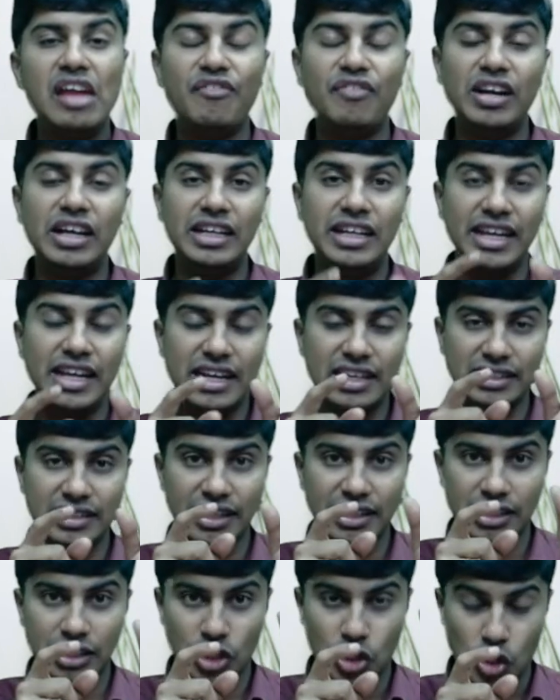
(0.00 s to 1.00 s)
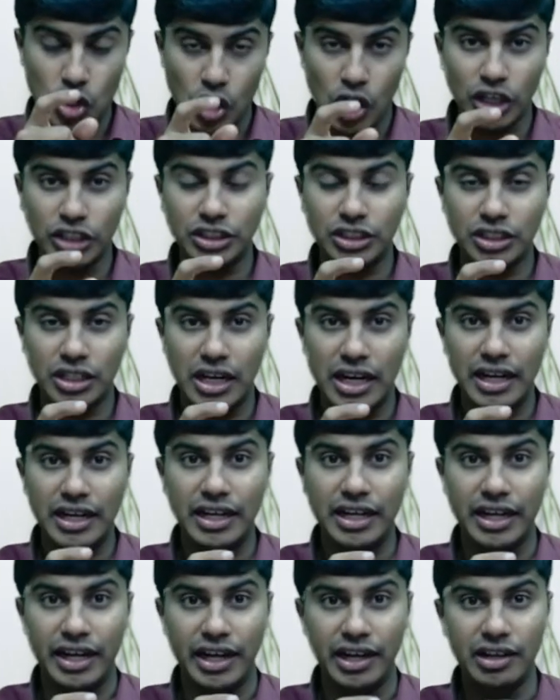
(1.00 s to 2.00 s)
If I take that cost one
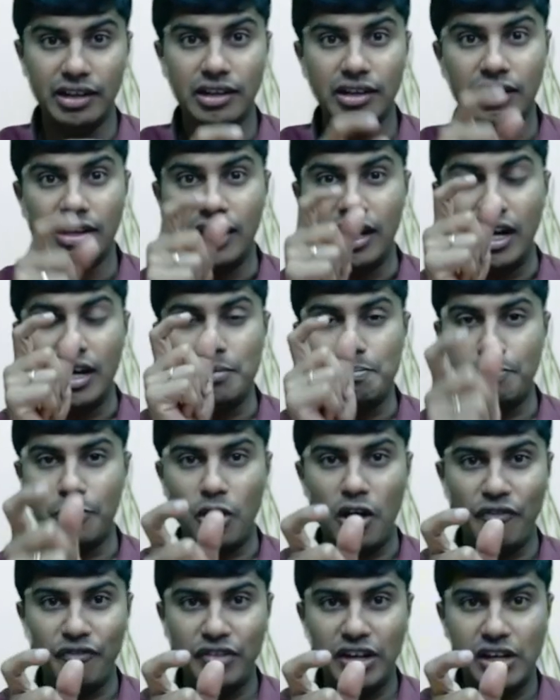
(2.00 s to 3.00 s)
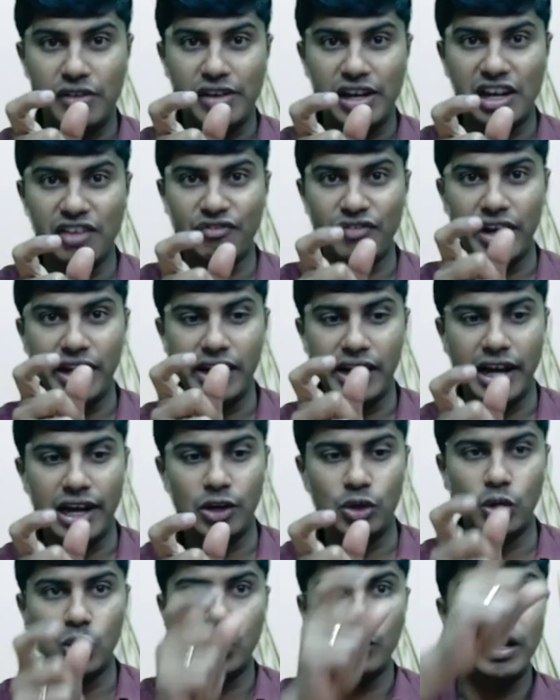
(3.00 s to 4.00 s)
hundred and profit twenty-five,
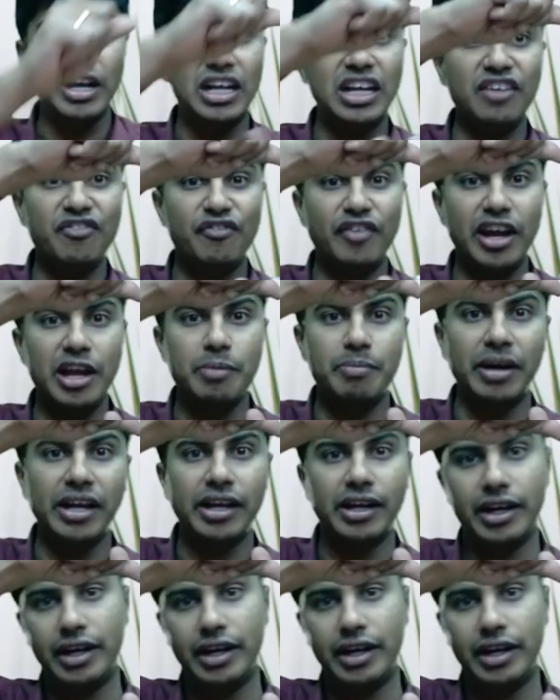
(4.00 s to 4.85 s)
I'll do twenty-five by one